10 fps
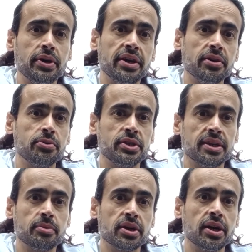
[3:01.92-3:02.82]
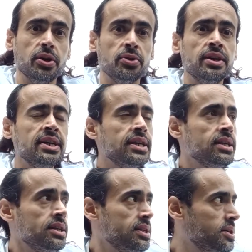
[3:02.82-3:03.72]
videos, which I'm gonna go
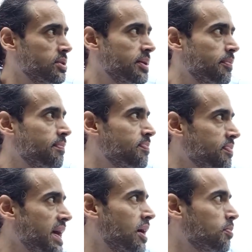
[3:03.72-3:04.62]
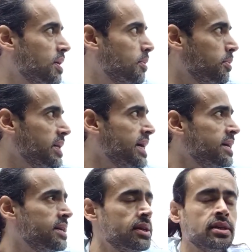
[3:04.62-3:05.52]
do them now probably.
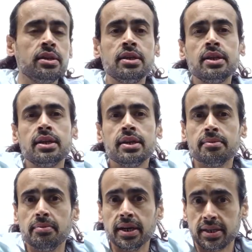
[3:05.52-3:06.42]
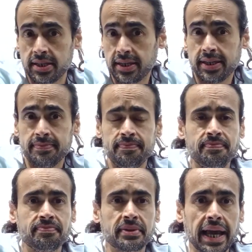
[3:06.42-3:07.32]
But um,
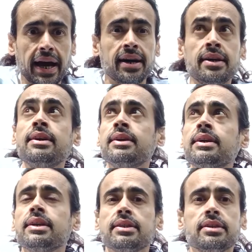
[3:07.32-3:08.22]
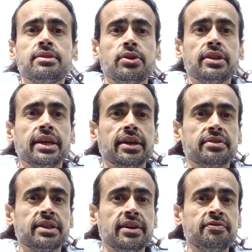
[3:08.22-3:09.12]
yeah, this sort of thing
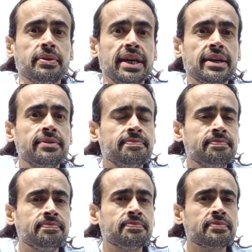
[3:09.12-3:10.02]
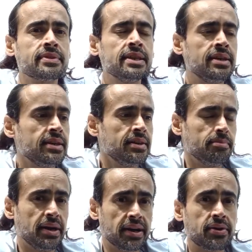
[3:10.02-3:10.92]
is tough, man.
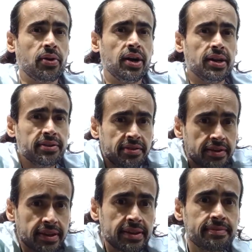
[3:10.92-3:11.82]
Bear crawls.